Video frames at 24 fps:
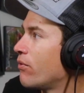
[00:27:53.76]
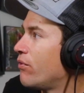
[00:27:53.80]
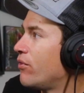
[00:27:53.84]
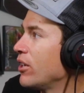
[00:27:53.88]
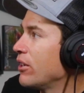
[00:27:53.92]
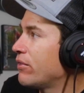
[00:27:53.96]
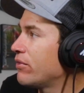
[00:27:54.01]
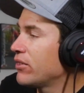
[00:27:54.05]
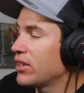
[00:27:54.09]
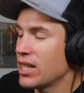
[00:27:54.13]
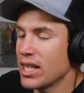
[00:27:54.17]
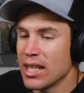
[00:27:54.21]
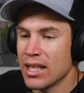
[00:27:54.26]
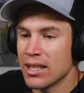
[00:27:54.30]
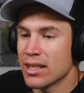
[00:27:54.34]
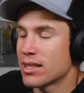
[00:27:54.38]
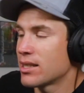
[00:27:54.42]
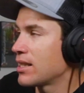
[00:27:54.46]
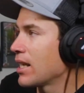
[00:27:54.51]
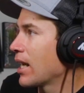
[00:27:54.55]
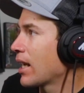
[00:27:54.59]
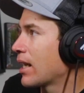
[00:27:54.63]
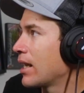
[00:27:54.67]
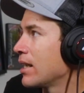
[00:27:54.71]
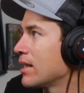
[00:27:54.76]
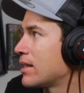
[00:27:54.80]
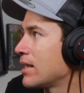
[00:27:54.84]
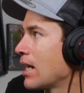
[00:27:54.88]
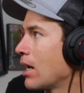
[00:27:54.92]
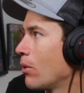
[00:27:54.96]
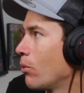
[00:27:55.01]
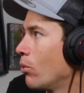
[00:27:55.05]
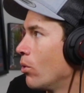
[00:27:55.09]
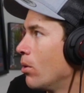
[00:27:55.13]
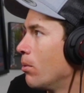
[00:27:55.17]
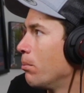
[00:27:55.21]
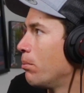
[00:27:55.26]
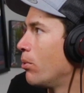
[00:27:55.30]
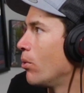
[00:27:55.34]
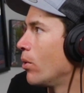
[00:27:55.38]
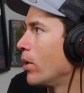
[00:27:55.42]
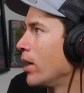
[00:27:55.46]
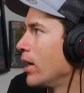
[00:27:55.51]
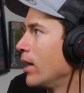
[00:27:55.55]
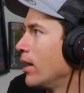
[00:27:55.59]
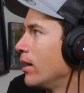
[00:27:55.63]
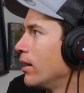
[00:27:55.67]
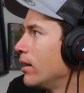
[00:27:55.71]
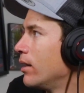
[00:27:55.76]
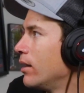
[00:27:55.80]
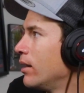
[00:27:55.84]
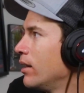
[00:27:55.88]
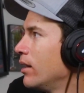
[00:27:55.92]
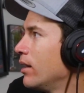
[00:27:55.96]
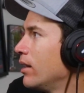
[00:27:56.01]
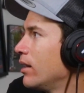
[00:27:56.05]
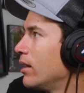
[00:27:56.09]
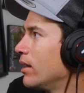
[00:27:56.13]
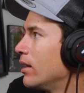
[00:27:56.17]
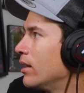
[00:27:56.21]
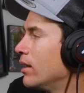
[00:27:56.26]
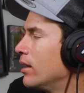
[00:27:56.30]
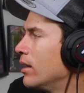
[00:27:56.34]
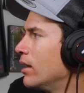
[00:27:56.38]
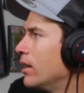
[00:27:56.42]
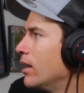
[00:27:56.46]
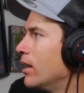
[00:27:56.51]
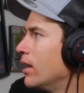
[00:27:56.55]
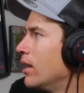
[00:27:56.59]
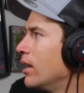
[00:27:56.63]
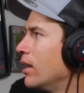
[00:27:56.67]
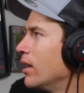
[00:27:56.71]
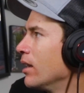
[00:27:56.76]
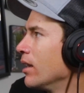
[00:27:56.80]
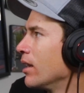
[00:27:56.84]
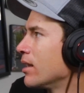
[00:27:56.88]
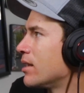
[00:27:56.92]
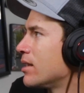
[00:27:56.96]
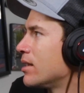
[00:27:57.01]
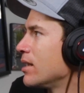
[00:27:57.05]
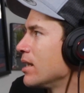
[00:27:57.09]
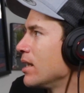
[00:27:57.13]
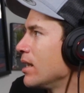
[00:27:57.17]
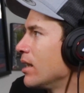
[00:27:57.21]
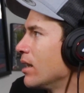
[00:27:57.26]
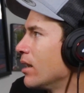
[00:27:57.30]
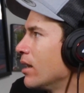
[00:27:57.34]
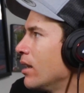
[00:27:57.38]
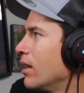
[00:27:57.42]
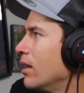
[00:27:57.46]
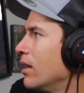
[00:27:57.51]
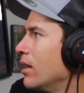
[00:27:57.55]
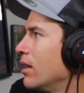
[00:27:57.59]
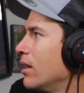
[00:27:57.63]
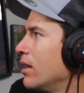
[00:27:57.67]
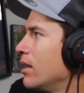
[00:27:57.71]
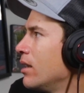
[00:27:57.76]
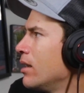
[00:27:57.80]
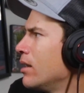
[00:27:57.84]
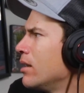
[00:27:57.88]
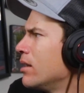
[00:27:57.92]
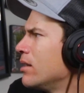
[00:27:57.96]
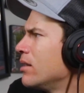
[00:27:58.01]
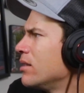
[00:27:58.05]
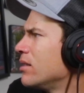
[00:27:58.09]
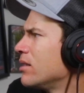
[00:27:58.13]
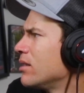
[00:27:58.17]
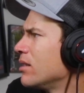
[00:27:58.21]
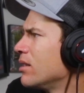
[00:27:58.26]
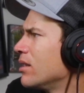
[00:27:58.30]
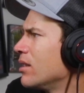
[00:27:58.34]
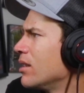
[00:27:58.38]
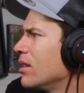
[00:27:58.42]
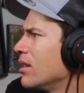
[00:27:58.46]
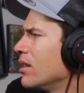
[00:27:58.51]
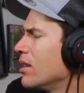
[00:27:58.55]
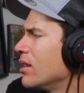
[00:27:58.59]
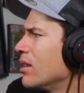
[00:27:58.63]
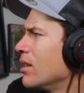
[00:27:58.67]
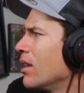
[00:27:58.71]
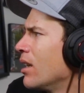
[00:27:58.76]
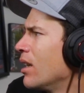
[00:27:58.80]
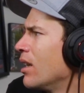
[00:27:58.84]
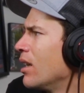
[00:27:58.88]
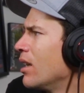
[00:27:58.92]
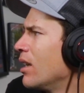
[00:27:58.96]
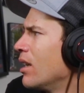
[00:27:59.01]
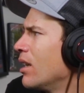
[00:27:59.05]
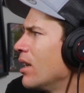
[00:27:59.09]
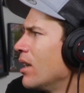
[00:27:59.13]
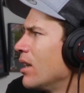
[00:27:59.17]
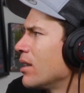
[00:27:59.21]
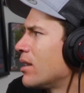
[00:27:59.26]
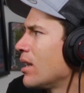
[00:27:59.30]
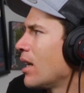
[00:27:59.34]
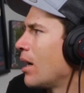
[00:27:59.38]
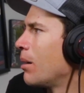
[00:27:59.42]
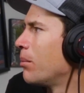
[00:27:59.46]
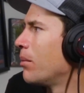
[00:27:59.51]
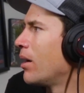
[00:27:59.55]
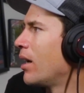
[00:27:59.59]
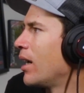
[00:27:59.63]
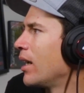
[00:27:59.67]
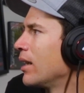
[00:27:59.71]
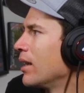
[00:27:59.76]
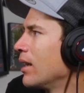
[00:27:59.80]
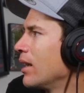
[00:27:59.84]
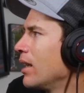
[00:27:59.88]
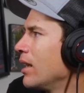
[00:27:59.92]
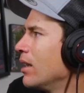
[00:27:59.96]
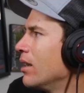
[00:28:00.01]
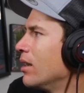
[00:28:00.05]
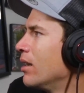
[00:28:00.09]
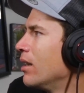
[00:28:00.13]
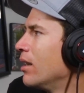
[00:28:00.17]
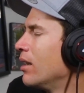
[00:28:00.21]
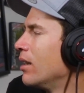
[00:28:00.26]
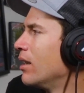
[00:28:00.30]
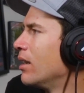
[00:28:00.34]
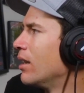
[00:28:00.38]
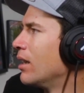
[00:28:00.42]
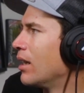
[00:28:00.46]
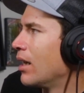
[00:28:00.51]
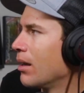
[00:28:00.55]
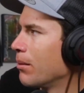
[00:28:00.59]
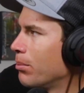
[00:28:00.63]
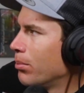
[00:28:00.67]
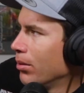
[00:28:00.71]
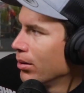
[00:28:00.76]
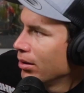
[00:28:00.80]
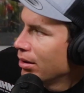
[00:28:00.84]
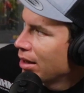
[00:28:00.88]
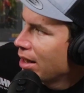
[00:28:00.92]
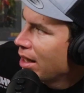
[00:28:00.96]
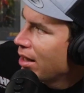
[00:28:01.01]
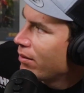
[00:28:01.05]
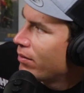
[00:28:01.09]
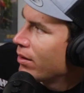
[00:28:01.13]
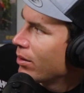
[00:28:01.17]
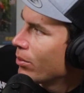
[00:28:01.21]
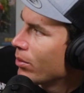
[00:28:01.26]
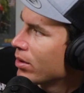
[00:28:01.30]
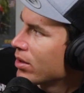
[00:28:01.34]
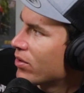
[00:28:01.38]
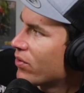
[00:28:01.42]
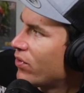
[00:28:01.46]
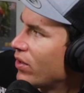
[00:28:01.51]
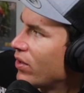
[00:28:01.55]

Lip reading: 15 seconds at one point. Let's see here. Time behind leader. I believe it was